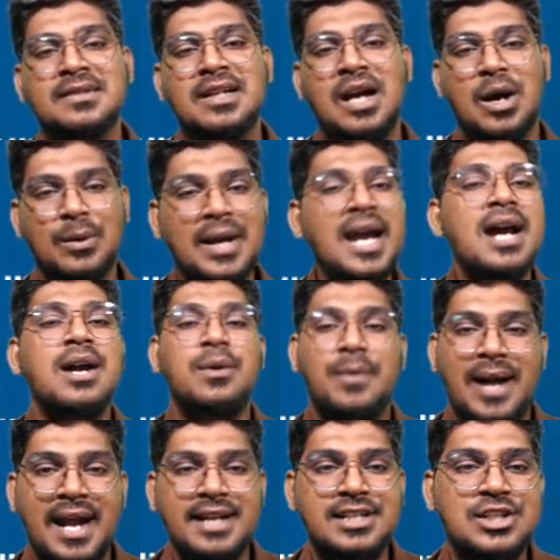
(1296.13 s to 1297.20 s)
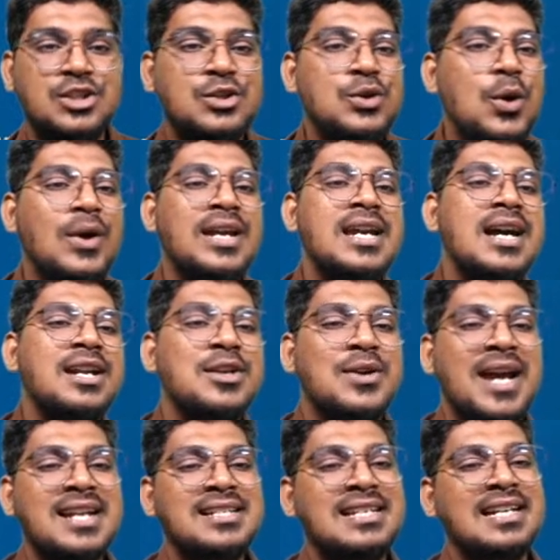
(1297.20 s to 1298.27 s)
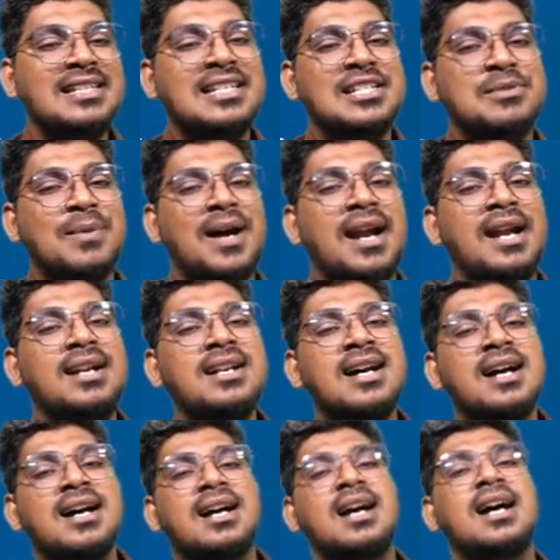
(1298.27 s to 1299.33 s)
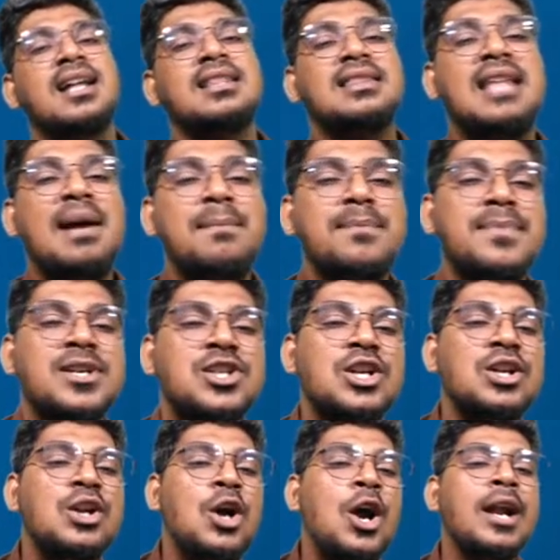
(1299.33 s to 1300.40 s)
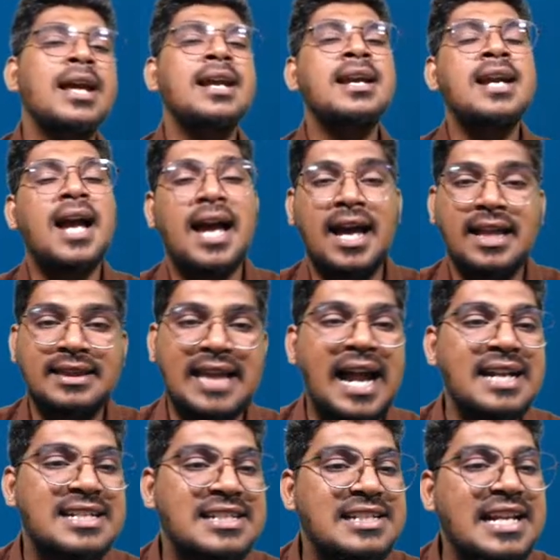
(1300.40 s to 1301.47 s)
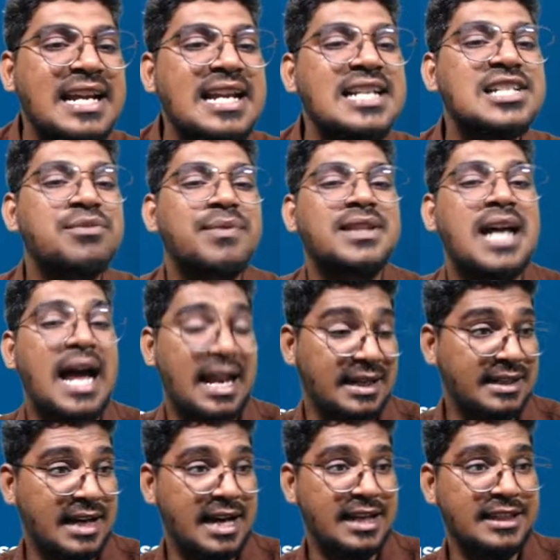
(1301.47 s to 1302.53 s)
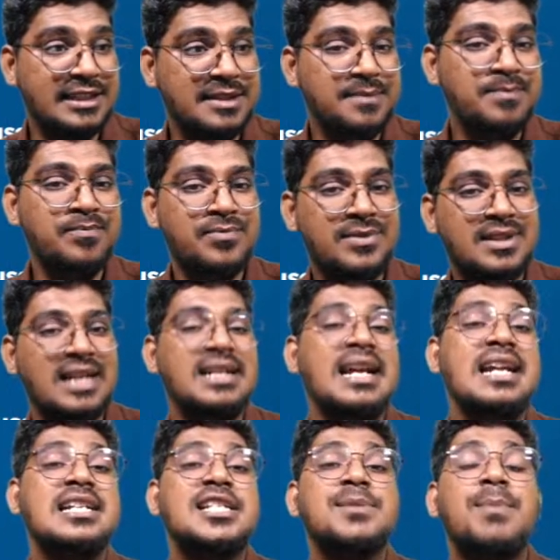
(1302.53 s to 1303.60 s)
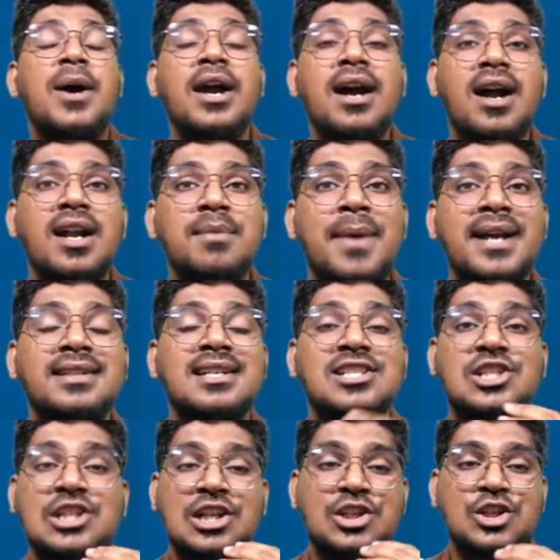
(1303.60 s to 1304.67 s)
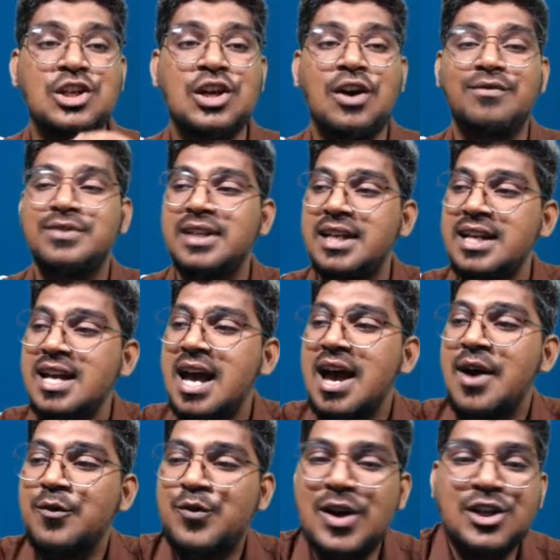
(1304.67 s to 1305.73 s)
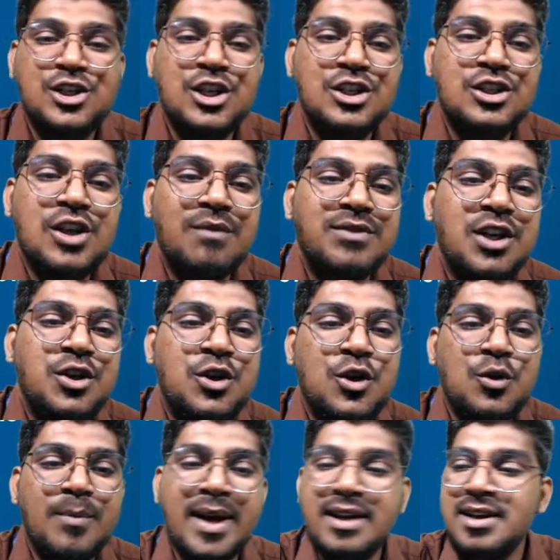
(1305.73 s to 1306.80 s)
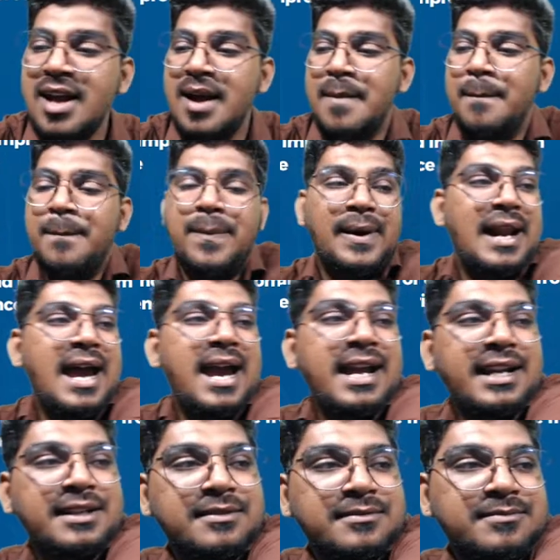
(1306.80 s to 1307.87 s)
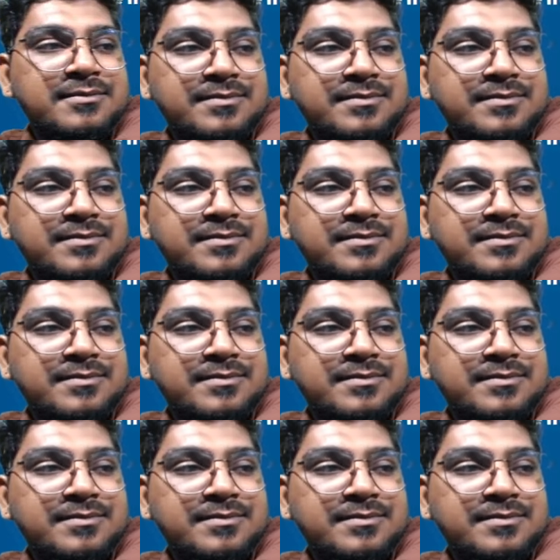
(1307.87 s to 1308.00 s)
Okay, right. So here you can see this one, that machine learning that deals with the algorithm that inspired by the structure of the functions of the human brain.